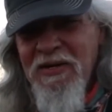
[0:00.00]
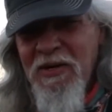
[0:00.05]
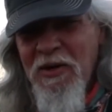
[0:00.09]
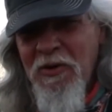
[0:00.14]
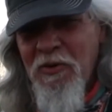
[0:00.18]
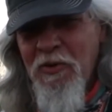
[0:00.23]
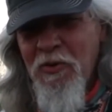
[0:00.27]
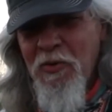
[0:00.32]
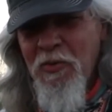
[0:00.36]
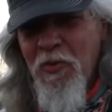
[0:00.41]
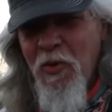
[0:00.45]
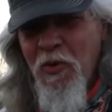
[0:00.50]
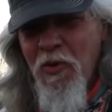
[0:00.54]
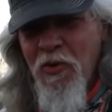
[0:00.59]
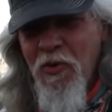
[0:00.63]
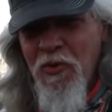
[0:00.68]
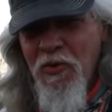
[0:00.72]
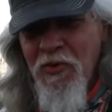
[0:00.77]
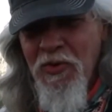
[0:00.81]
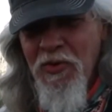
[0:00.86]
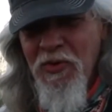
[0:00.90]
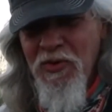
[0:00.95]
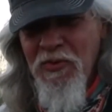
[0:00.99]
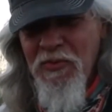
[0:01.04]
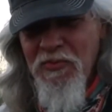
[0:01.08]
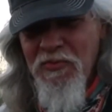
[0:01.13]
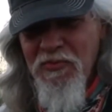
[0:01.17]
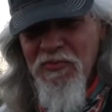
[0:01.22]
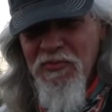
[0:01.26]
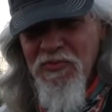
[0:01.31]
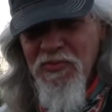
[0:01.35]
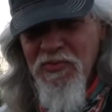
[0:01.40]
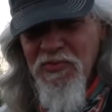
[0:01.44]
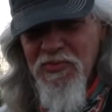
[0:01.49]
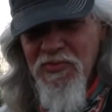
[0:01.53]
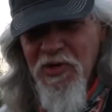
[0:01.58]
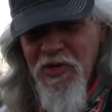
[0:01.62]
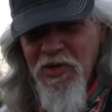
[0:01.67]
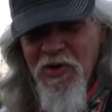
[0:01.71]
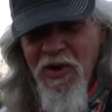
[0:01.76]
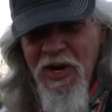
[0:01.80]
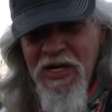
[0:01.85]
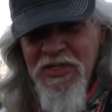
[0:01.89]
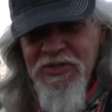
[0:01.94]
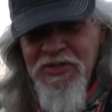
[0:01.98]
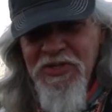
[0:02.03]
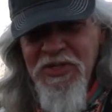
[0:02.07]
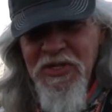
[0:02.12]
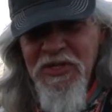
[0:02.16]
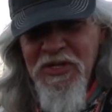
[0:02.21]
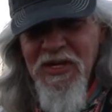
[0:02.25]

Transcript: no more aggression.